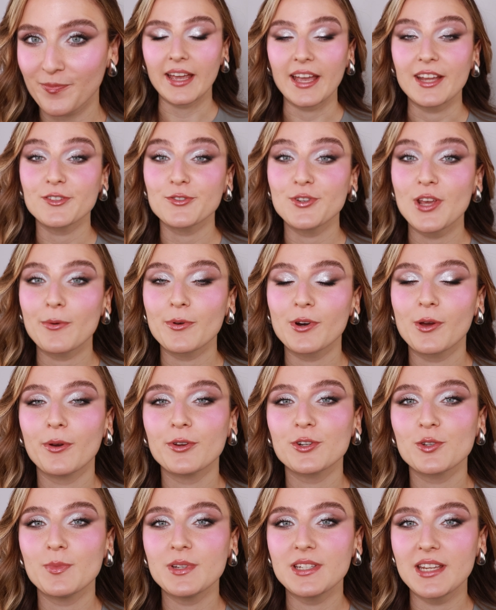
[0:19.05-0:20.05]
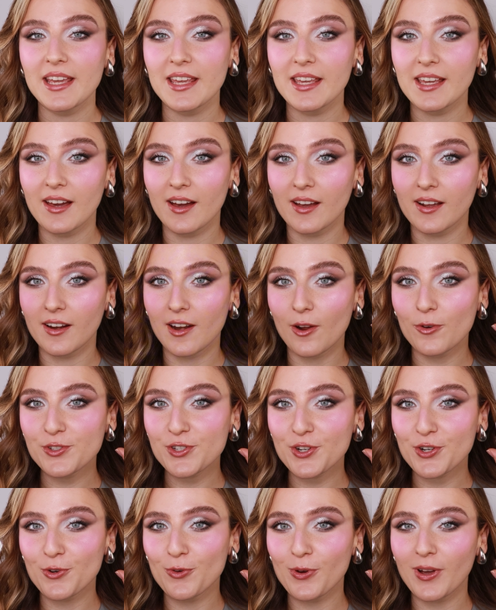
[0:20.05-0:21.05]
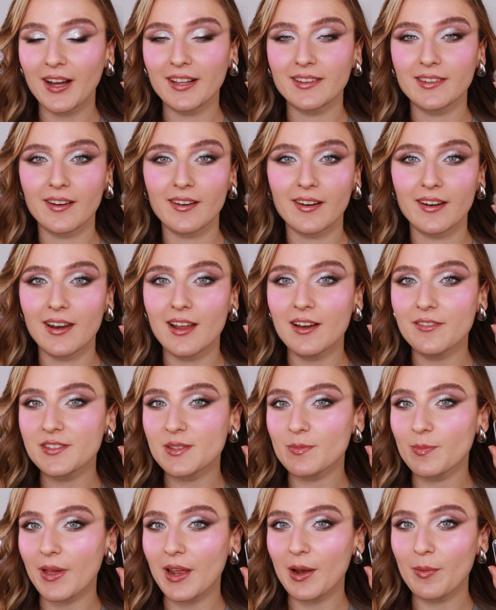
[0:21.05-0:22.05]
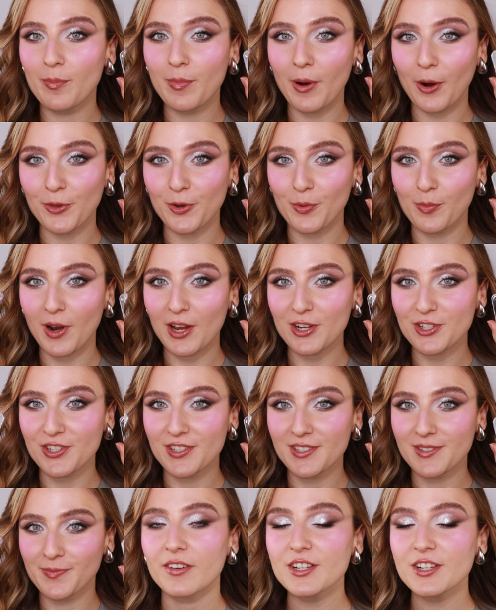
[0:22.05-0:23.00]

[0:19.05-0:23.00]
And today we're going to be taking a closer look at their Love Spell powder blushes.